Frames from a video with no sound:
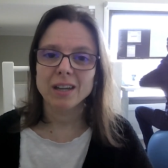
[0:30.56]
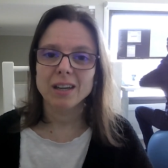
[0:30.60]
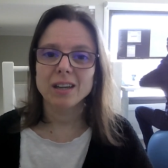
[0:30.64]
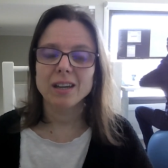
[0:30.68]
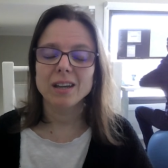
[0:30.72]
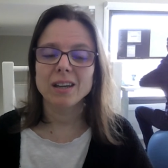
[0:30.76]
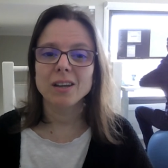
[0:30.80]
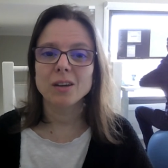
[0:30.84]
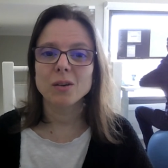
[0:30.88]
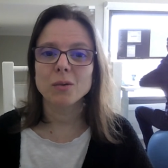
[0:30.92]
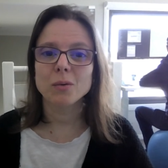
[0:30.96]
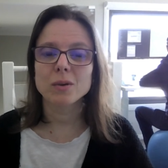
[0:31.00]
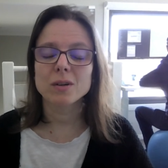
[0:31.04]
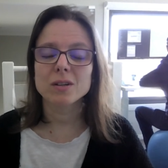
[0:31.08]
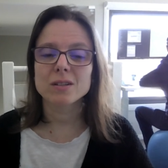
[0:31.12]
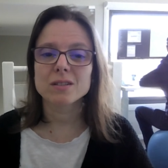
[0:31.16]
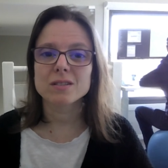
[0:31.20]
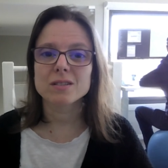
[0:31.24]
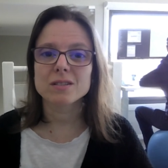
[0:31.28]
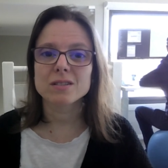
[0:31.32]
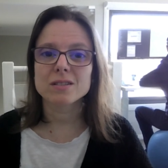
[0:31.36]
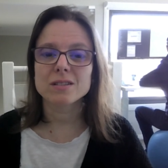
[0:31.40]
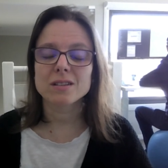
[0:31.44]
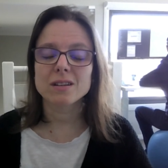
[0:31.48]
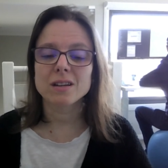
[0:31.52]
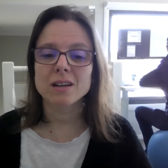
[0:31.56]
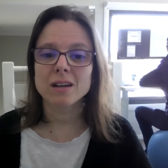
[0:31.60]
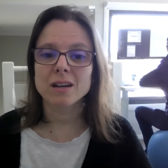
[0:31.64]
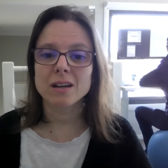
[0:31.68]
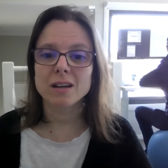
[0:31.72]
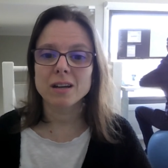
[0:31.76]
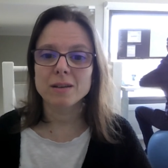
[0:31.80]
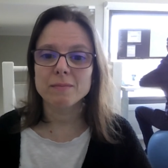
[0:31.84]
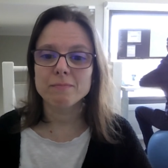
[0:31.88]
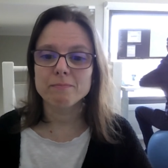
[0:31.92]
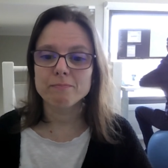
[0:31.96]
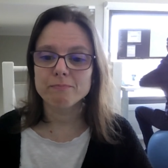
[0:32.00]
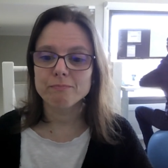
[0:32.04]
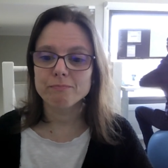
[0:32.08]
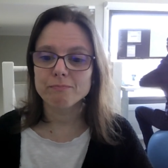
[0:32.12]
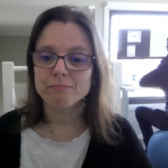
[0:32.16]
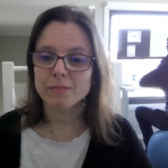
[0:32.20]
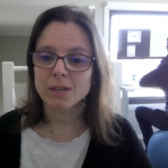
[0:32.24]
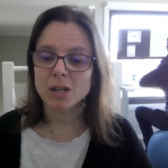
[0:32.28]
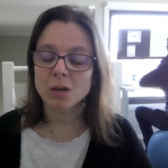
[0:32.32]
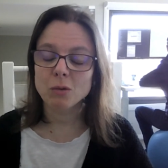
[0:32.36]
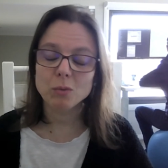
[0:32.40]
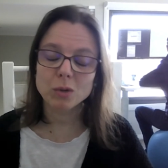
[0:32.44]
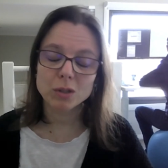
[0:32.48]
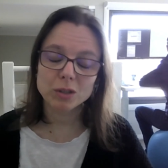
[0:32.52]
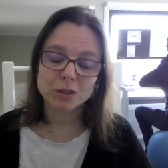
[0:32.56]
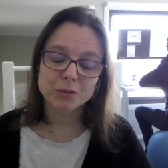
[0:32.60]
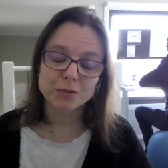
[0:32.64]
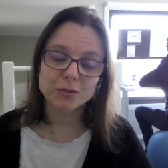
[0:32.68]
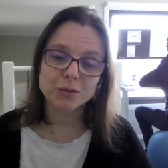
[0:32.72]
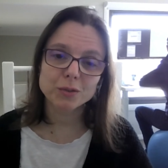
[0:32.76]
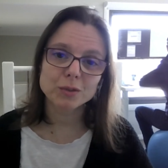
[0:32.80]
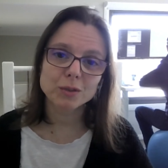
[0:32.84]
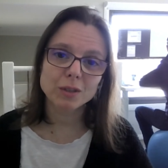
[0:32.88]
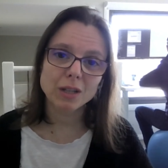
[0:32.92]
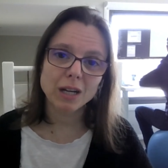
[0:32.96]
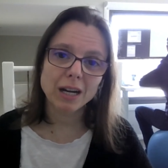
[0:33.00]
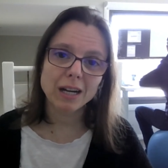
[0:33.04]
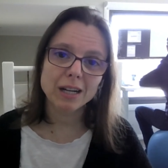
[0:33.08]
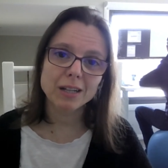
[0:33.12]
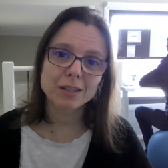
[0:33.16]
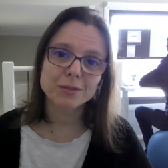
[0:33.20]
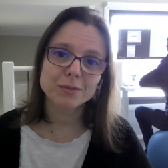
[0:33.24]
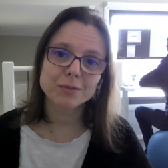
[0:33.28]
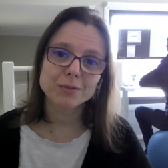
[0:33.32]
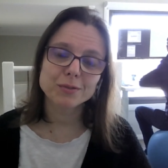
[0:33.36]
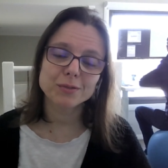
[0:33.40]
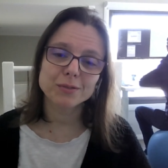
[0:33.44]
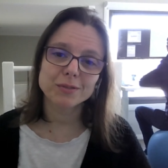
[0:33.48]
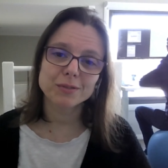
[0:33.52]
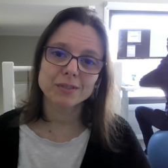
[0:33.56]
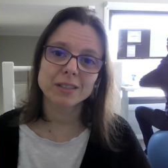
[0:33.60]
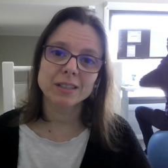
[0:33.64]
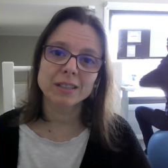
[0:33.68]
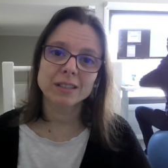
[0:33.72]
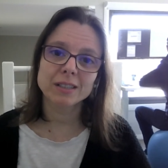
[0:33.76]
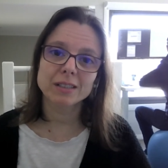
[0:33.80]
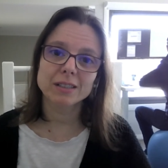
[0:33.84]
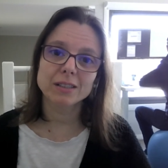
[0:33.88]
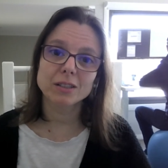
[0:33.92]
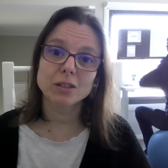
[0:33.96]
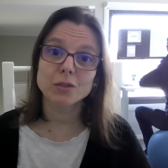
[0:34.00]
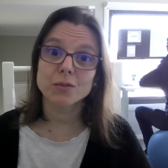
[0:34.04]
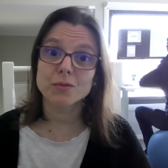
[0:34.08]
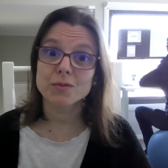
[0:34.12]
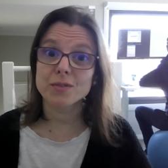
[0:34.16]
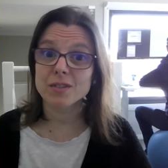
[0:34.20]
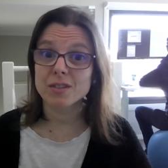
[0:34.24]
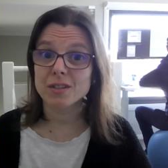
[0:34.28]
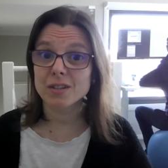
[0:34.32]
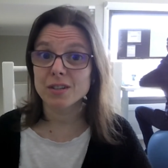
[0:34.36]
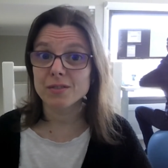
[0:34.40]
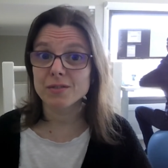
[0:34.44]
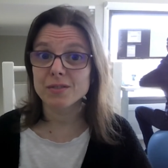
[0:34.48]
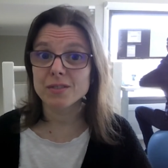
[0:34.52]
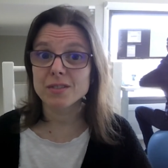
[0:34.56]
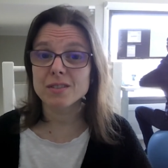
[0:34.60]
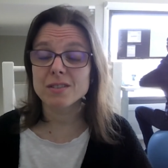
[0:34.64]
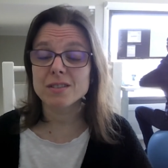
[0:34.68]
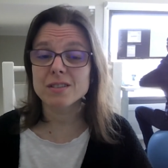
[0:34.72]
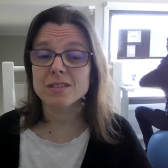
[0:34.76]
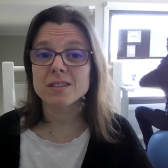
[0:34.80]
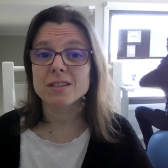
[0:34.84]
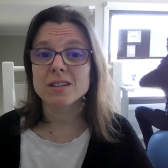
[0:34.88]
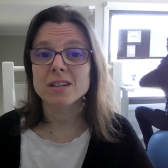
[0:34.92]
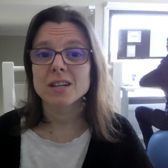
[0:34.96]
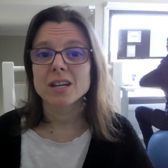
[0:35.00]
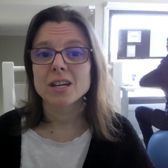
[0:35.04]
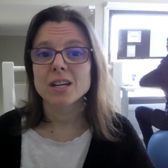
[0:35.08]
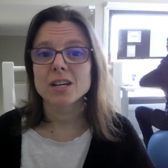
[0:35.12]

It was a wonderful life of service